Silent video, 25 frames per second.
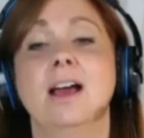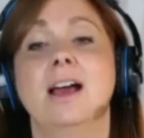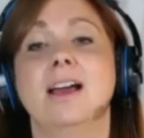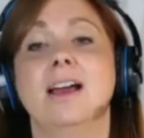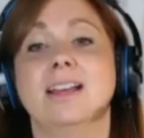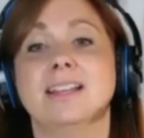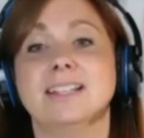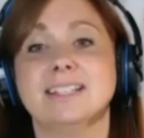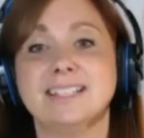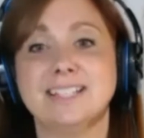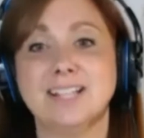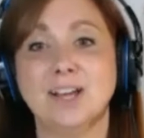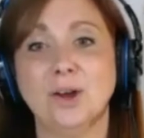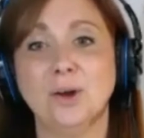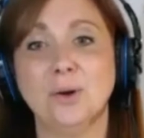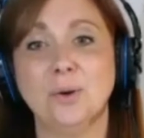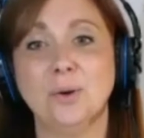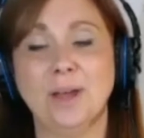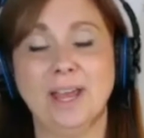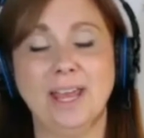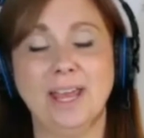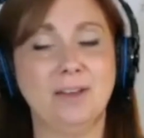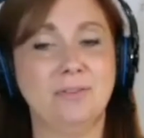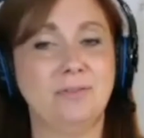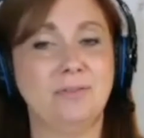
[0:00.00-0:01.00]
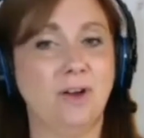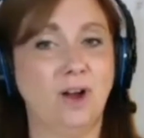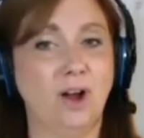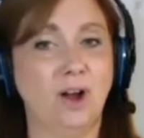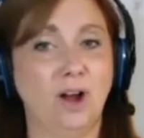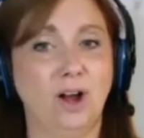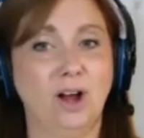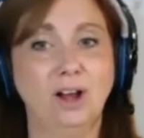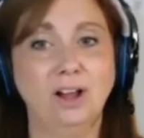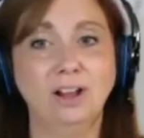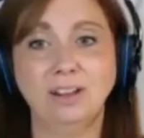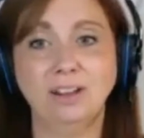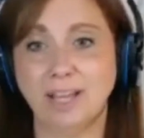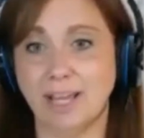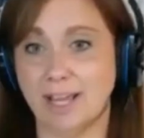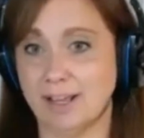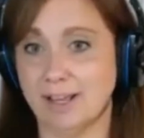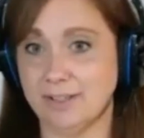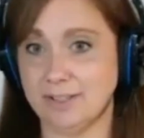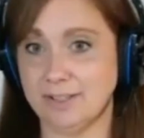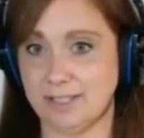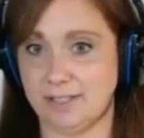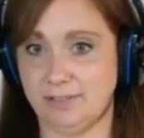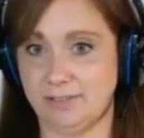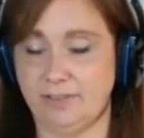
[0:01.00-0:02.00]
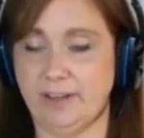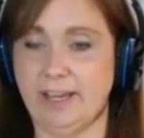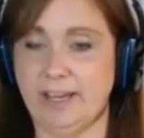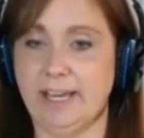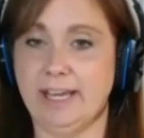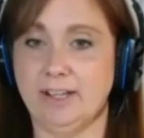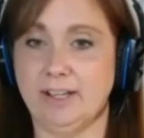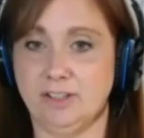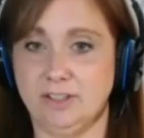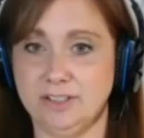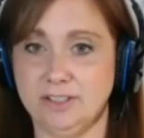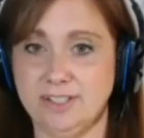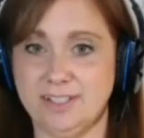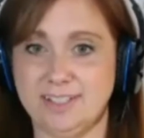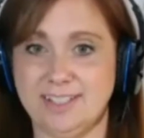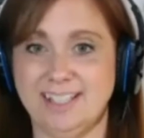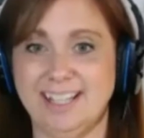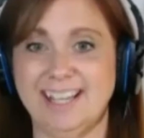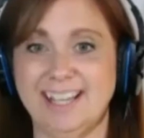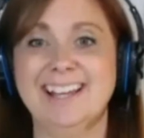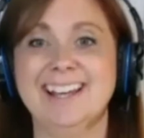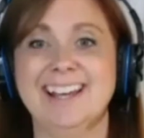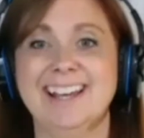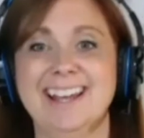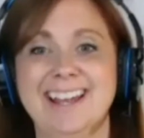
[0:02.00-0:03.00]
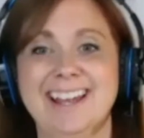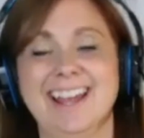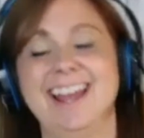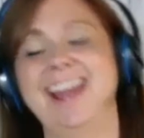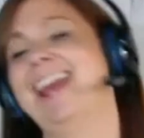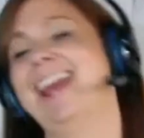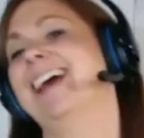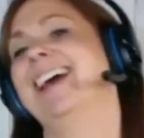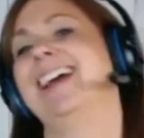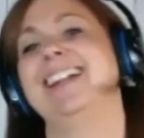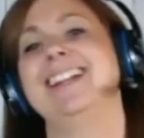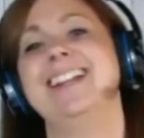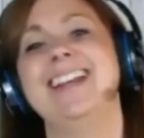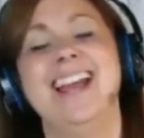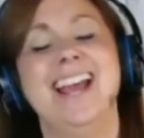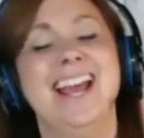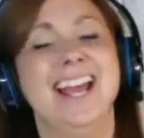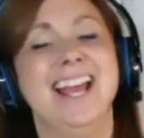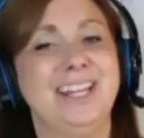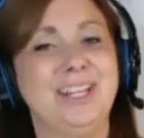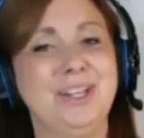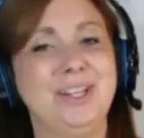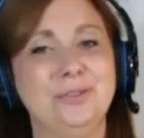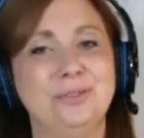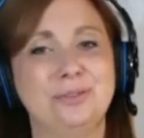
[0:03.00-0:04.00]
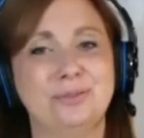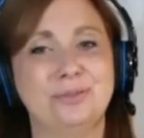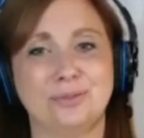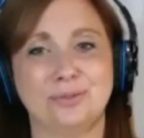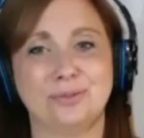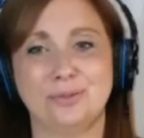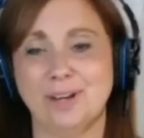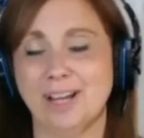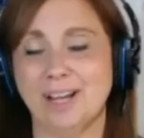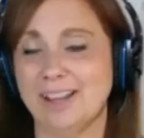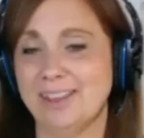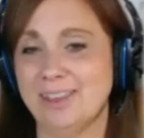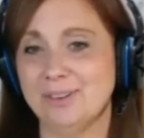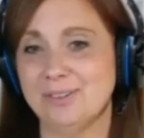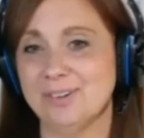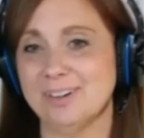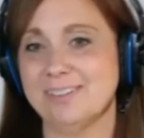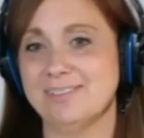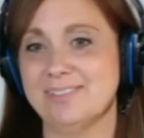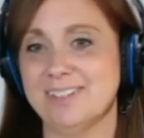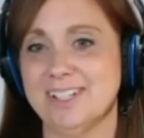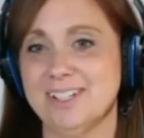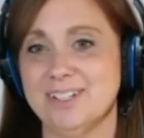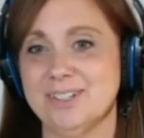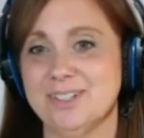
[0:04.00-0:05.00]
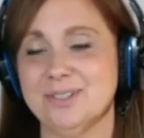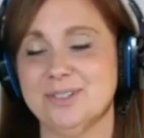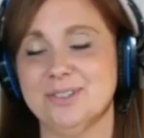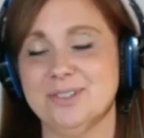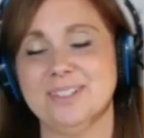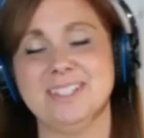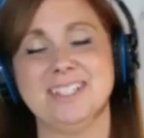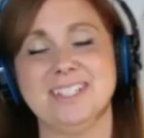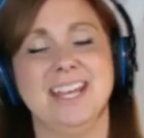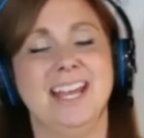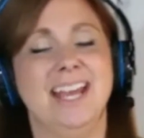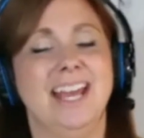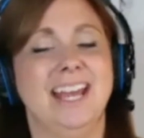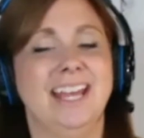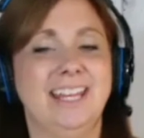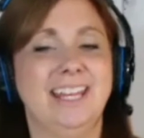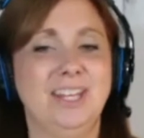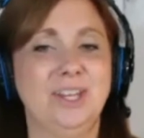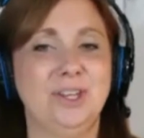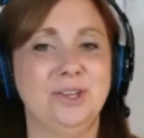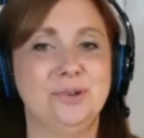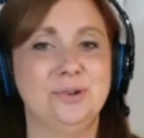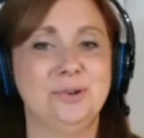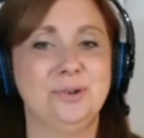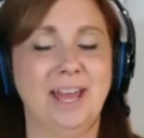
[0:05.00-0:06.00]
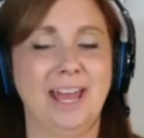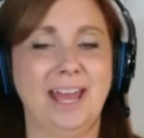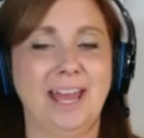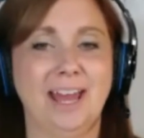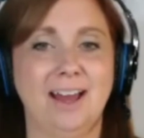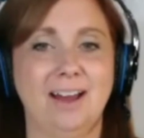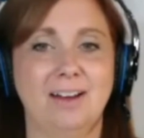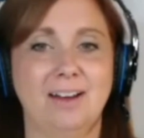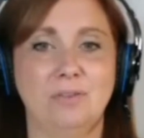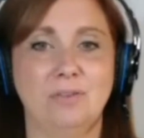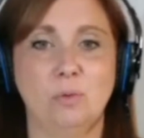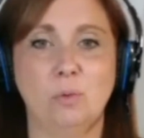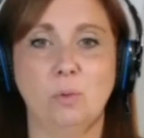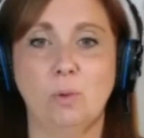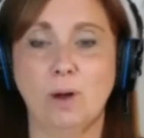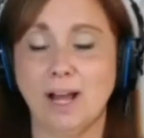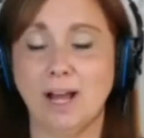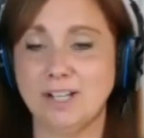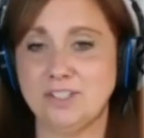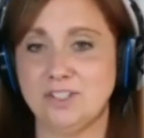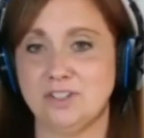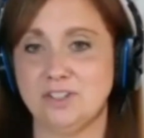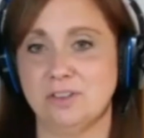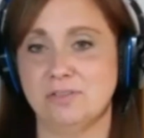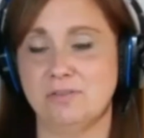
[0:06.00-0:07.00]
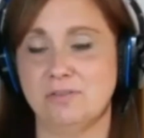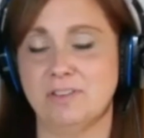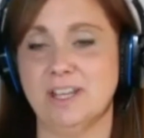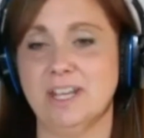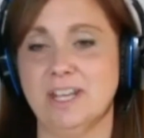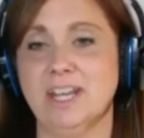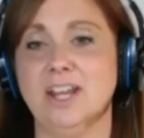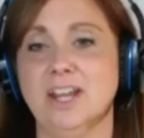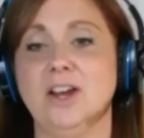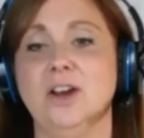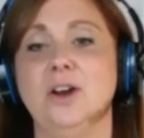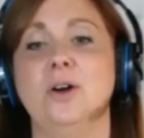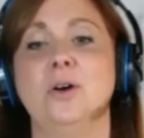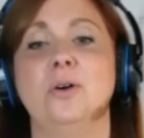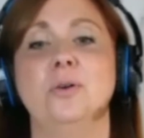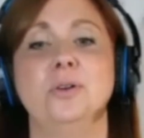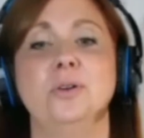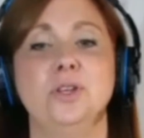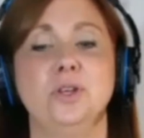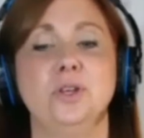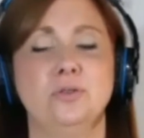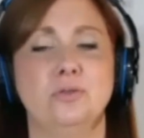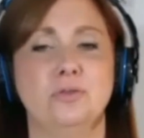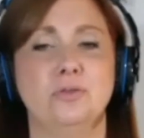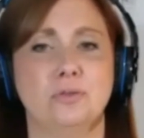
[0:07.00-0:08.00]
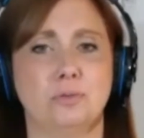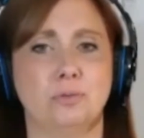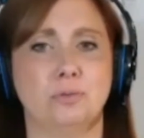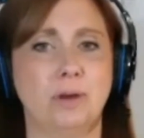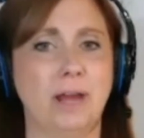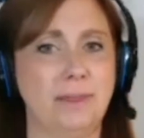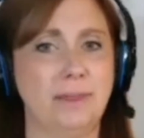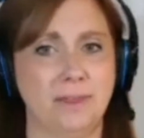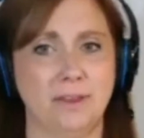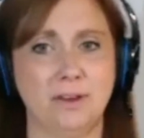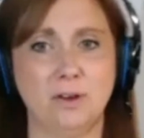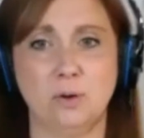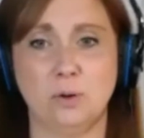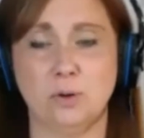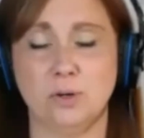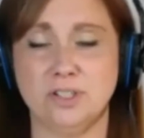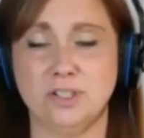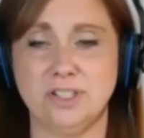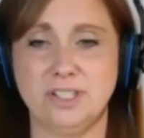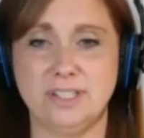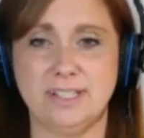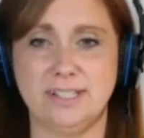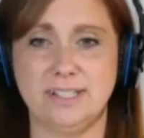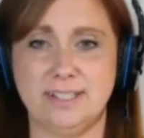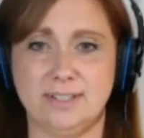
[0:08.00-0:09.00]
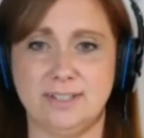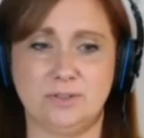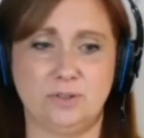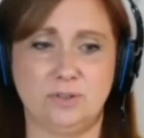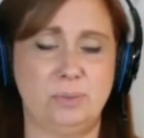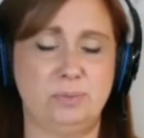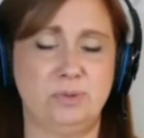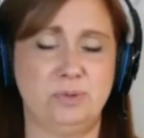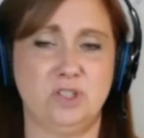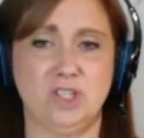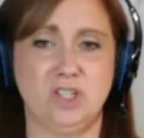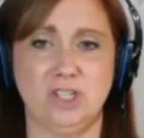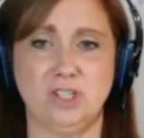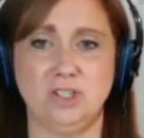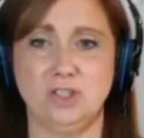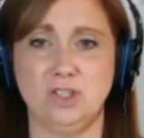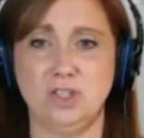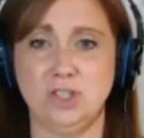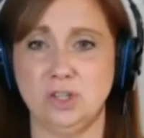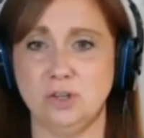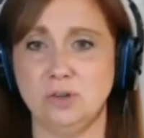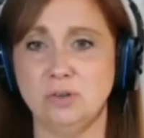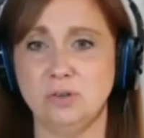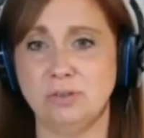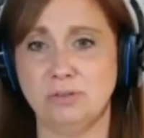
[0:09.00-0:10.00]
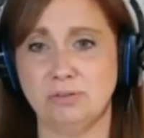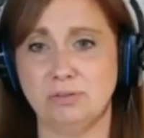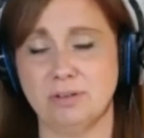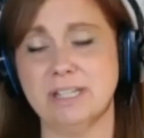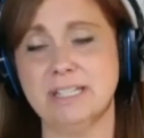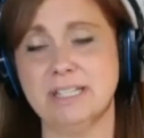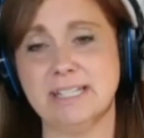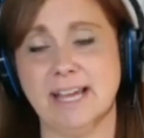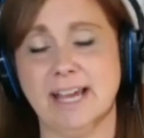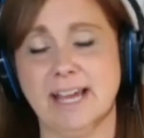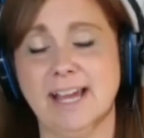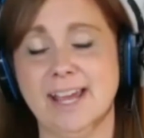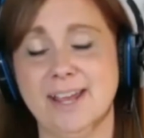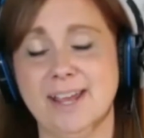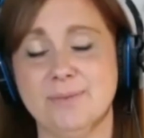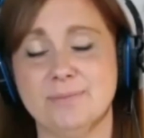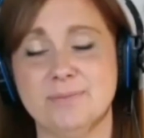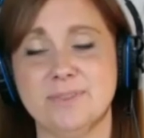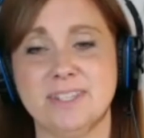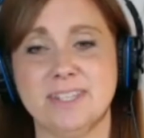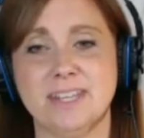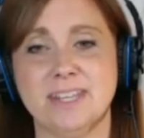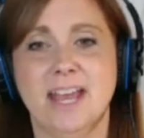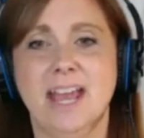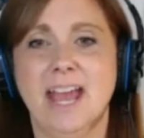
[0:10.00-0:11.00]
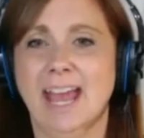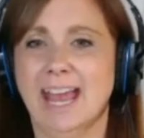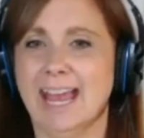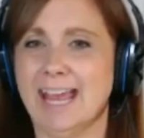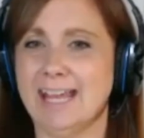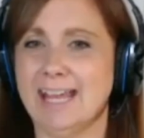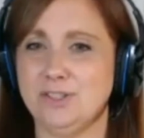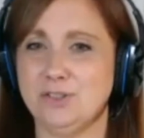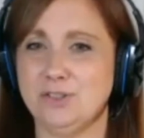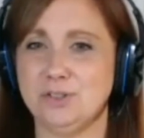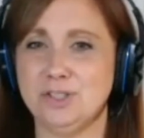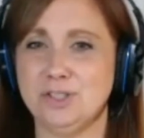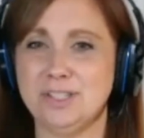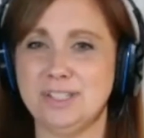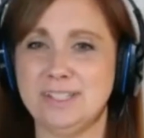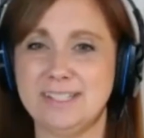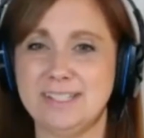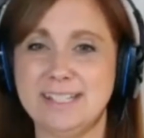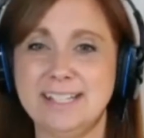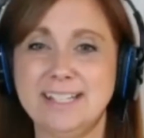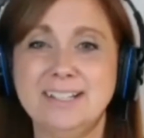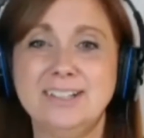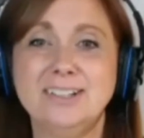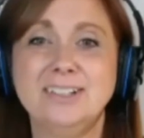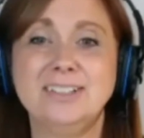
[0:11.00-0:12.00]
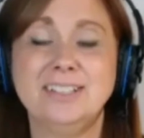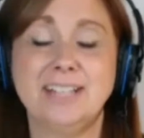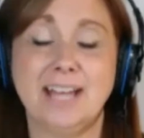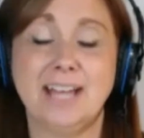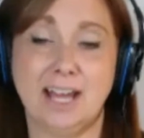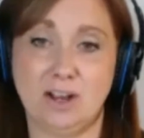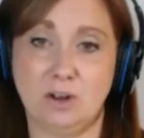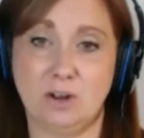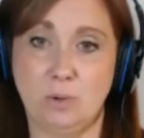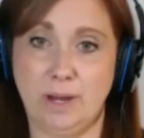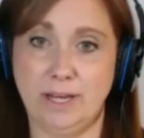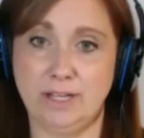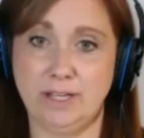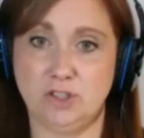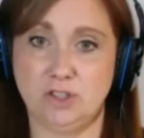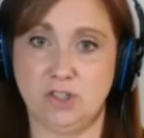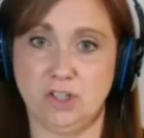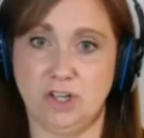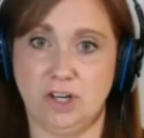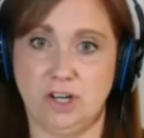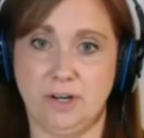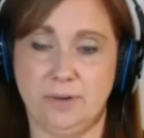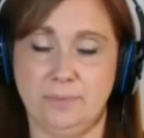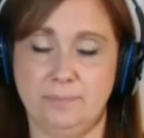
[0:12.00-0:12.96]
So if all else fails and you've read the reviews, you have watched the video, you've read the course description 2-3 times, and you're still not quite sure,